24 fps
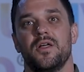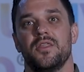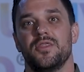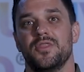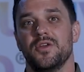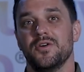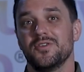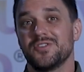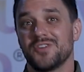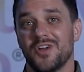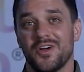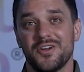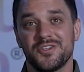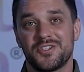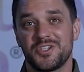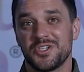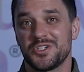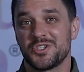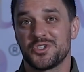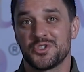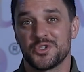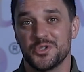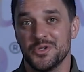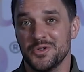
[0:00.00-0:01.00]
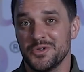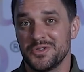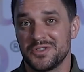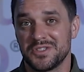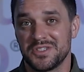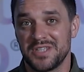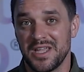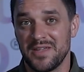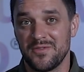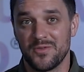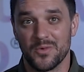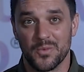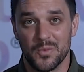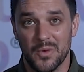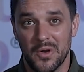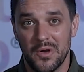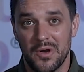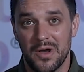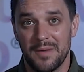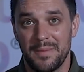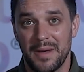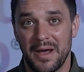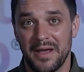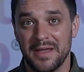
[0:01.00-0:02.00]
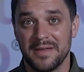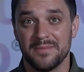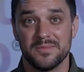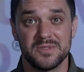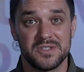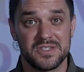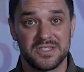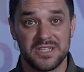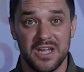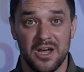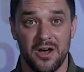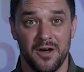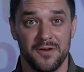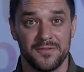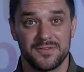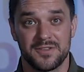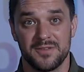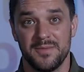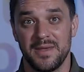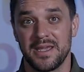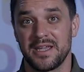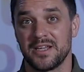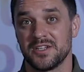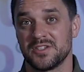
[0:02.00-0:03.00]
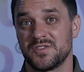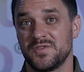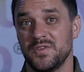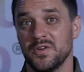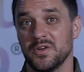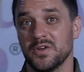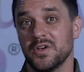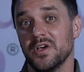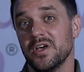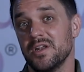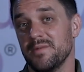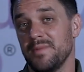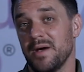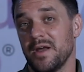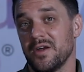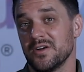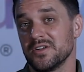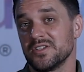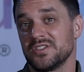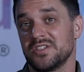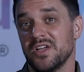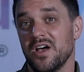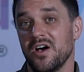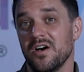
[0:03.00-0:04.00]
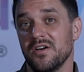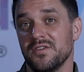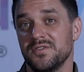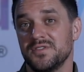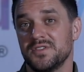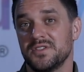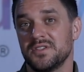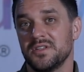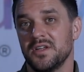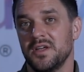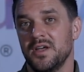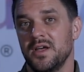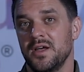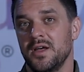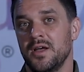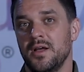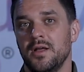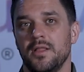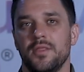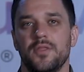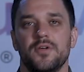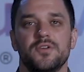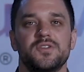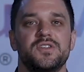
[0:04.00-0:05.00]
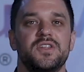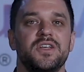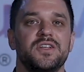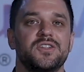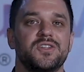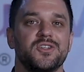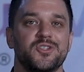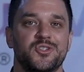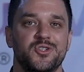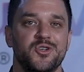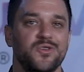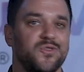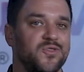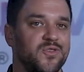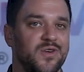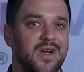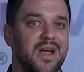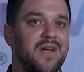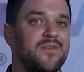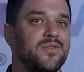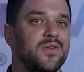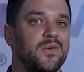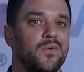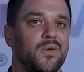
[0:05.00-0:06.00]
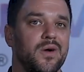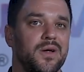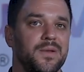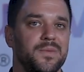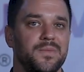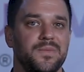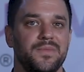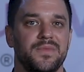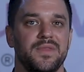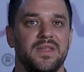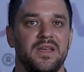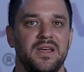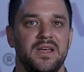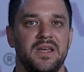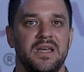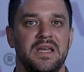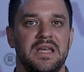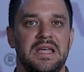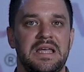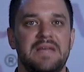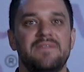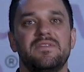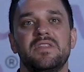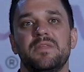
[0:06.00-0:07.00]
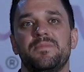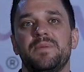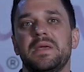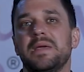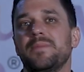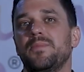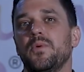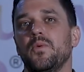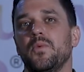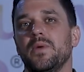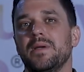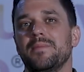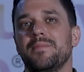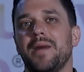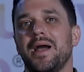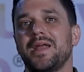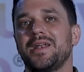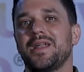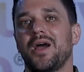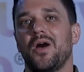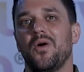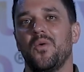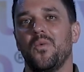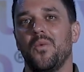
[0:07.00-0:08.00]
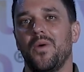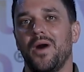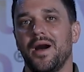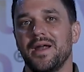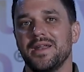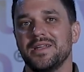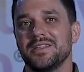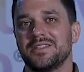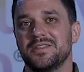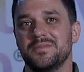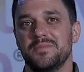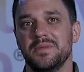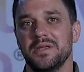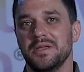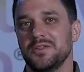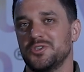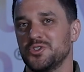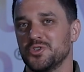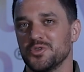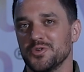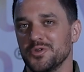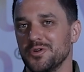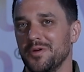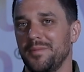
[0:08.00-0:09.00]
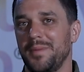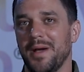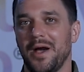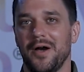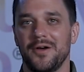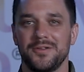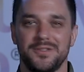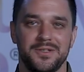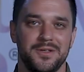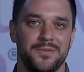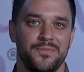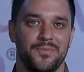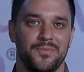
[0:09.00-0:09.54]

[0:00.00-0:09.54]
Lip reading: Those aren't just truths David wrote about himself to make us feel good about ourselves. Those things are true for everyone. Even the people we might not want it to be true about.